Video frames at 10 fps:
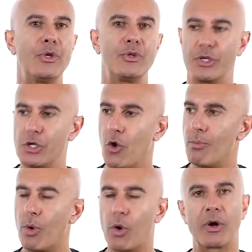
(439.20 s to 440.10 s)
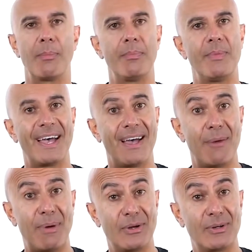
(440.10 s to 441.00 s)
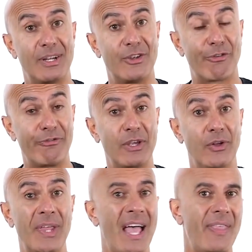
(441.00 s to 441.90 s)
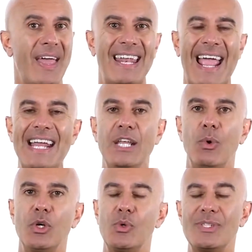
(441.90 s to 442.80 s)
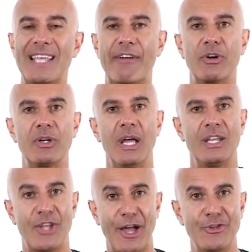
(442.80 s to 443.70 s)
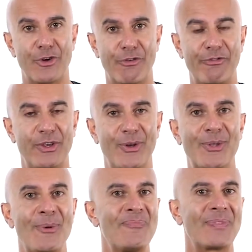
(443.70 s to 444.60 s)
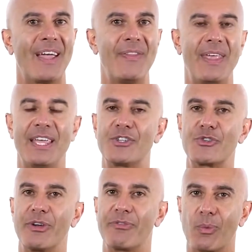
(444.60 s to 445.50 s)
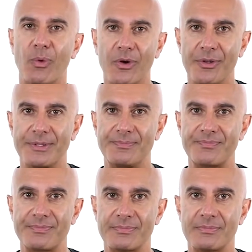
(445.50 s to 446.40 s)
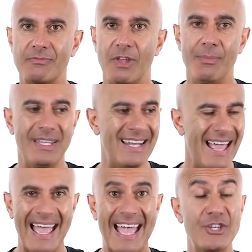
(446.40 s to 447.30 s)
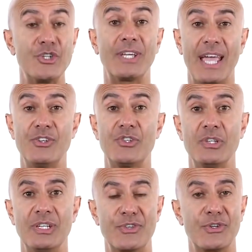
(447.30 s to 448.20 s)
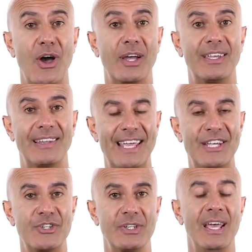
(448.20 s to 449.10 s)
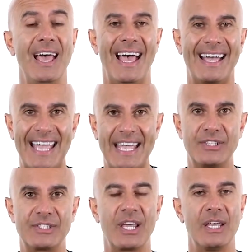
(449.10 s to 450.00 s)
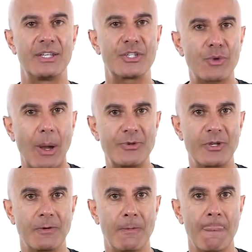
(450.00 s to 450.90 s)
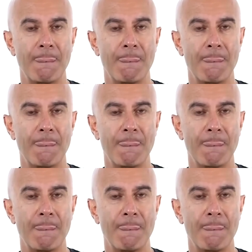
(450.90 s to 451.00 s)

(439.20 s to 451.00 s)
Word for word: you to know more about your field than anyone who has ever done your field in the history of the world. I mean, education is inoculation against disruption.